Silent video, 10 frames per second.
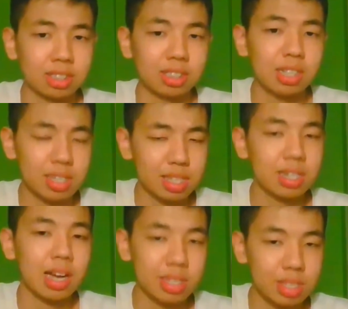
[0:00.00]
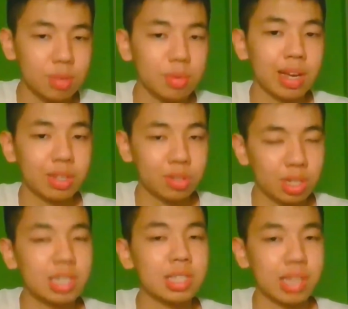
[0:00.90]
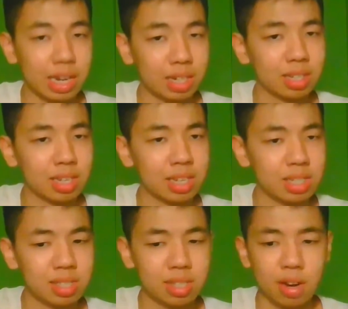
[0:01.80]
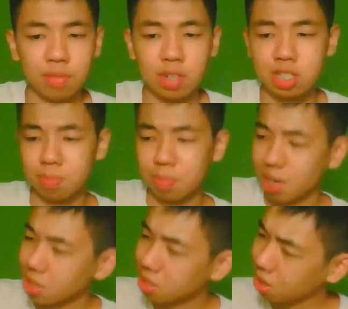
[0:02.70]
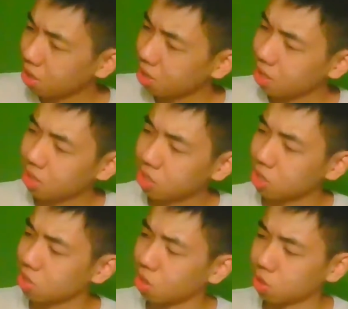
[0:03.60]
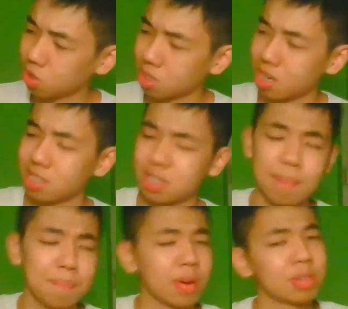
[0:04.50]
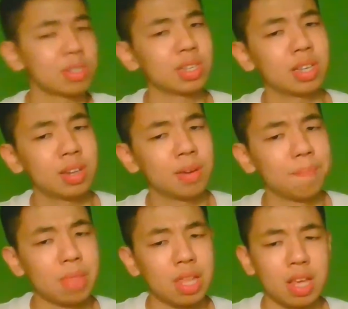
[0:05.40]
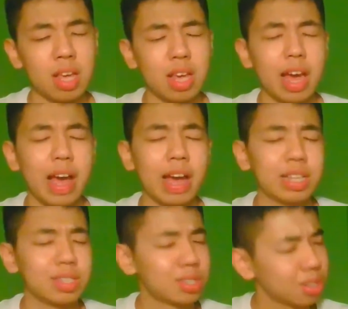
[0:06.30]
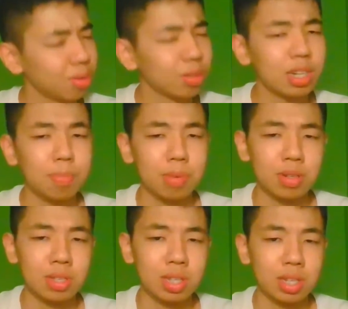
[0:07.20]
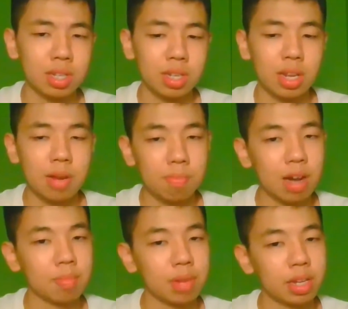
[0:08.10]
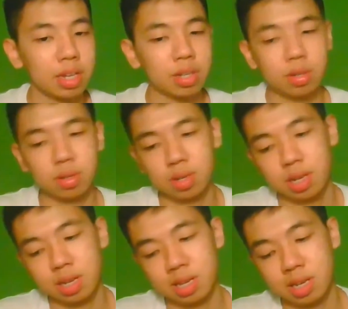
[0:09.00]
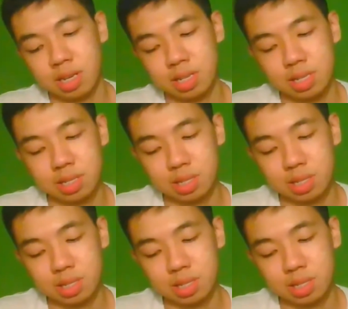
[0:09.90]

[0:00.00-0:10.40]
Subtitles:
That's a nicer way to dislike things instead of just blatantly just ostracize that person and scolding the person in public. and